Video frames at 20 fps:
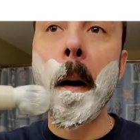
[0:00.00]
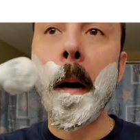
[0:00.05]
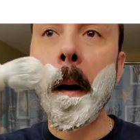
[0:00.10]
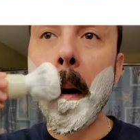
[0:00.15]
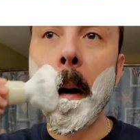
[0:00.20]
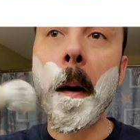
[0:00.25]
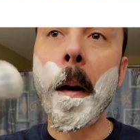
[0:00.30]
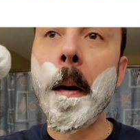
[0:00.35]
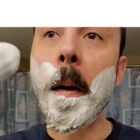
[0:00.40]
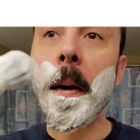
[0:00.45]

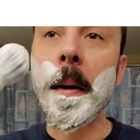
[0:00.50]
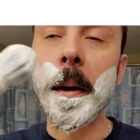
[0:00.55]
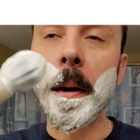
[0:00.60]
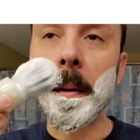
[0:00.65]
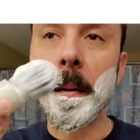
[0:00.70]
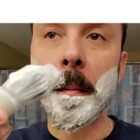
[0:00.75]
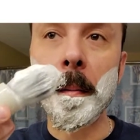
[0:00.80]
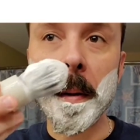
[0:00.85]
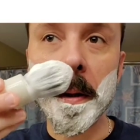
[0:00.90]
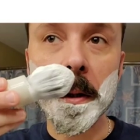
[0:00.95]
I'll go ahead and get
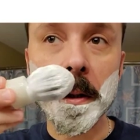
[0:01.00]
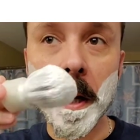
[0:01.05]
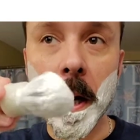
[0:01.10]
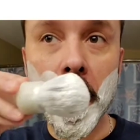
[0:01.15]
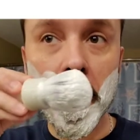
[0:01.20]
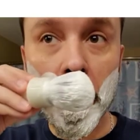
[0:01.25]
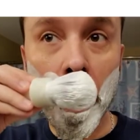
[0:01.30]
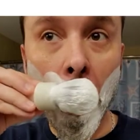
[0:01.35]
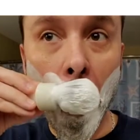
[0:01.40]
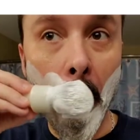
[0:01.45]
the
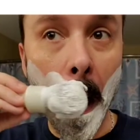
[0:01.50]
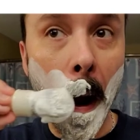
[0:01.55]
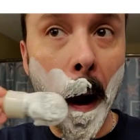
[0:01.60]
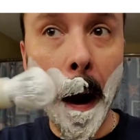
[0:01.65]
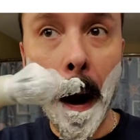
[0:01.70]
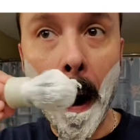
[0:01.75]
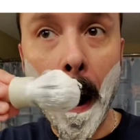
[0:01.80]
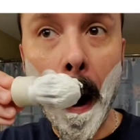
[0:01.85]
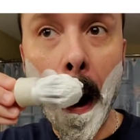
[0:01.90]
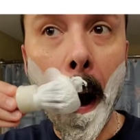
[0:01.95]
mustache.
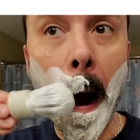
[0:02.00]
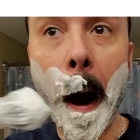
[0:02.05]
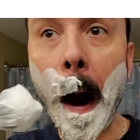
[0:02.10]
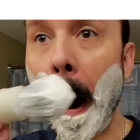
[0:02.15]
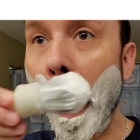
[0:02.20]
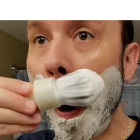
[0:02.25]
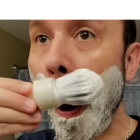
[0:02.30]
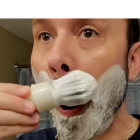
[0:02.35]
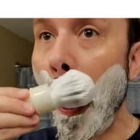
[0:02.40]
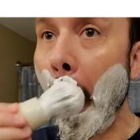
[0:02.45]

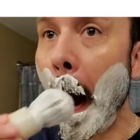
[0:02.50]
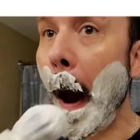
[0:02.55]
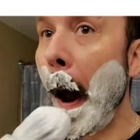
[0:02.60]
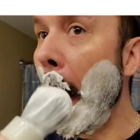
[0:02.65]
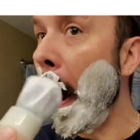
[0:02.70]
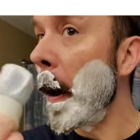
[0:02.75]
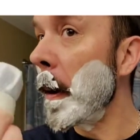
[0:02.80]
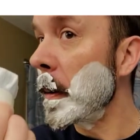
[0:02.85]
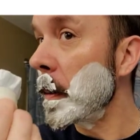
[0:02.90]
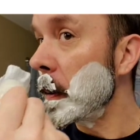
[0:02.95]

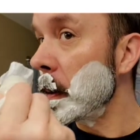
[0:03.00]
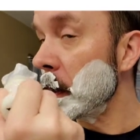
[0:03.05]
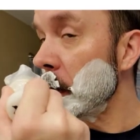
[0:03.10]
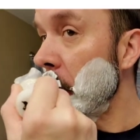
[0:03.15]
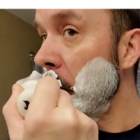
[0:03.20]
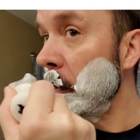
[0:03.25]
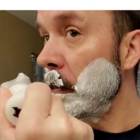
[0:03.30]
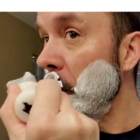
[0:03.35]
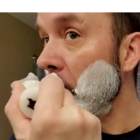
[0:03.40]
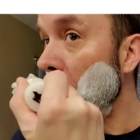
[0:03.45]
Just for the
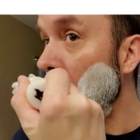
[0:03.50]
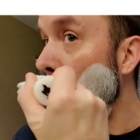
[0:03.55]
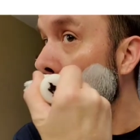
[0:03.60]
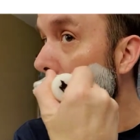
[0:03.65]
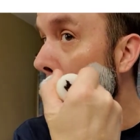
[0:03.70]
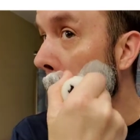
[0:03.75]
skin food.